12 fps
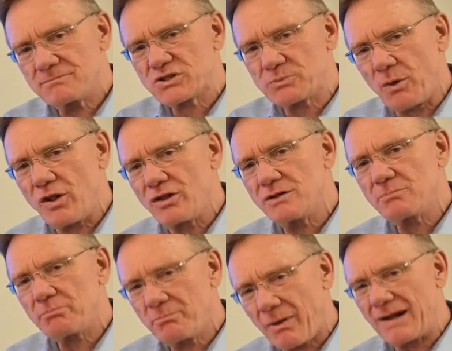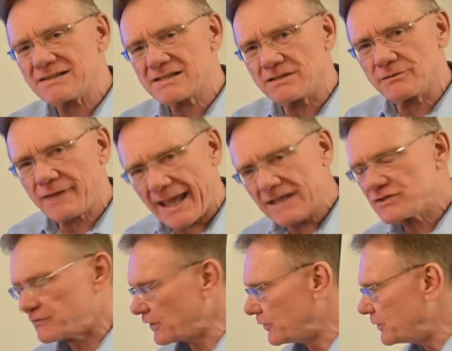small positive
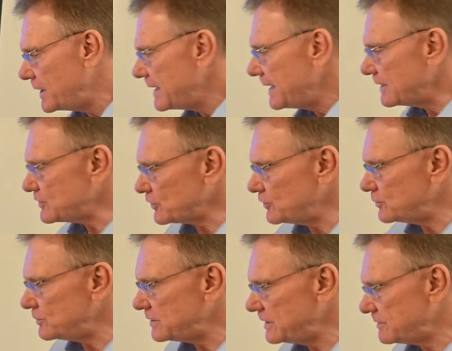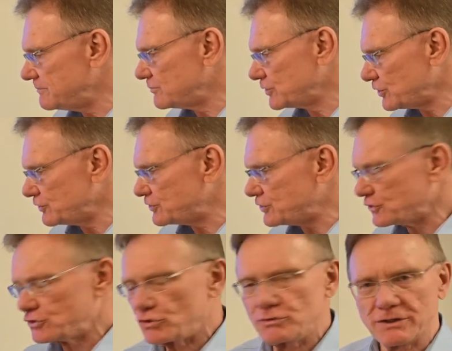cash flow. So it returns you
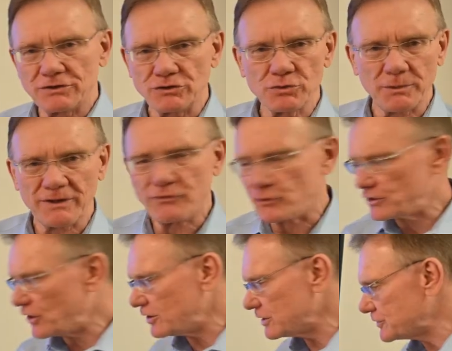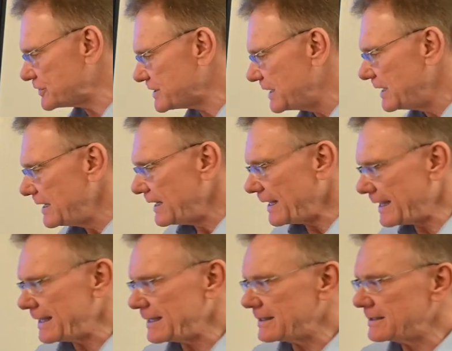$224,
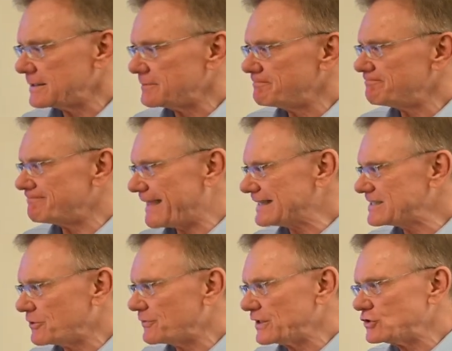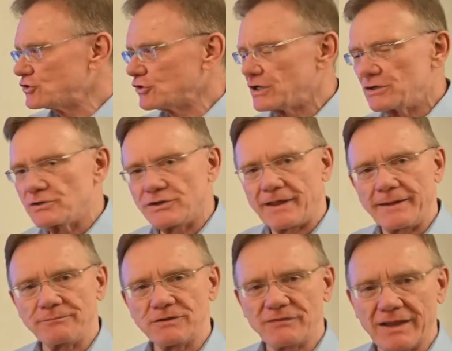and that's how things shook out on
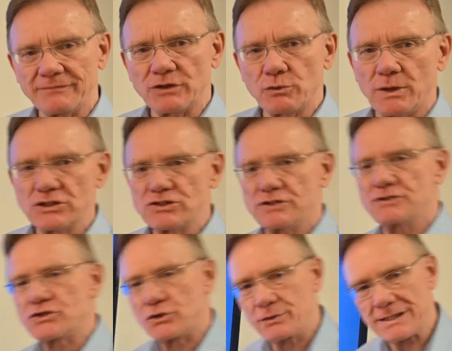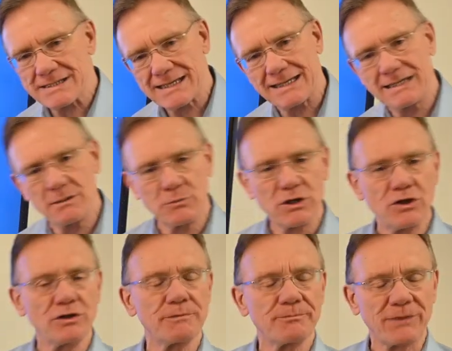that. If you have any questions, don't hesitate to give me a
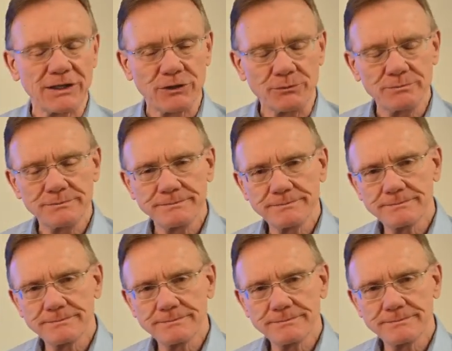call. Thank you.